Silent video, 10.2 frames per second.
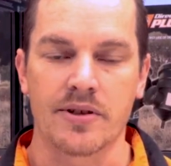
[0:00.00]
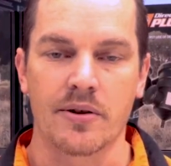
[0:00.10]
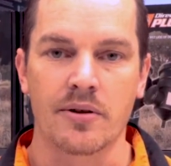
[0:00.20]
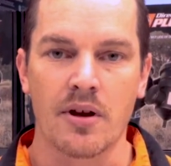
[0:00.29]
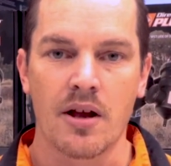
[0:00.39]

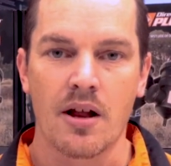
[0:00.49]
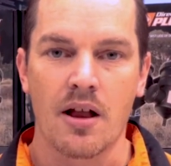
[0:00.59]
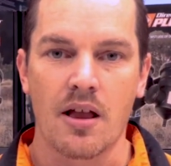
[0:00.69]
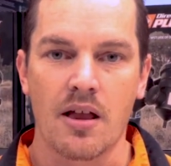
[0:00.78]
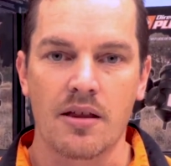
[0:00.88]
So
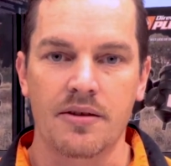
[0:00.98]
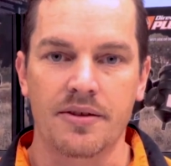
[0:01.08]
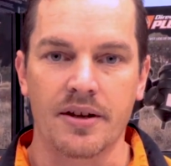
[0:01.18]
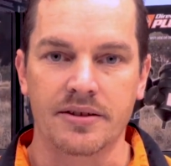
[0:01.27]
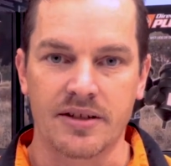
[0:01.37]

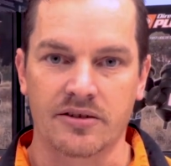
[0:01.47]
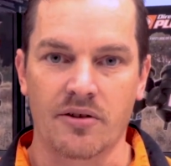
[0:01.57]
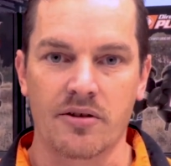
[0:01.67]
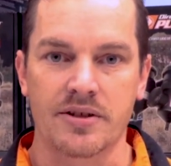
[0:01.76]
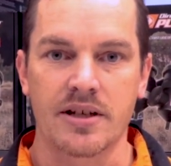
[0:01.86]
the
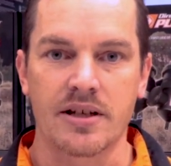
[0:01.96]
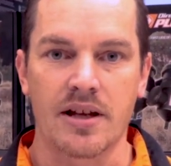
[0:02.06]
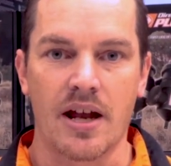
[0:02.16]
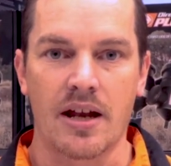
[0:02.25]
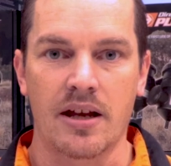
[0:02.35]

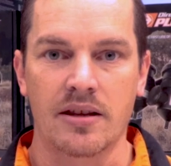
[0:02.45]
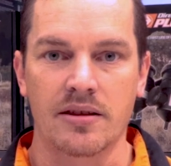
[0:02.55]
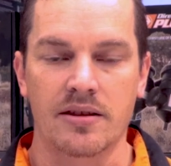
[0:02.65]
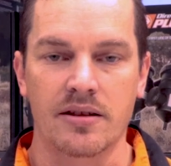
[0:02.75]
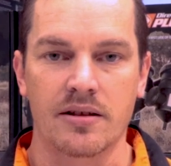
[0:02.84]
technology
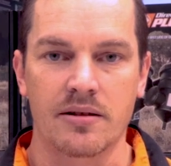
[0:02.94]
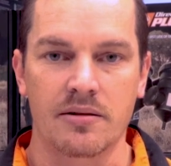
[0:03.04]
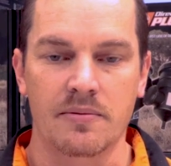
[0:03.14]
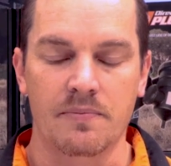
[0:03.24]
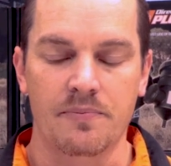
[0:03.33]
and the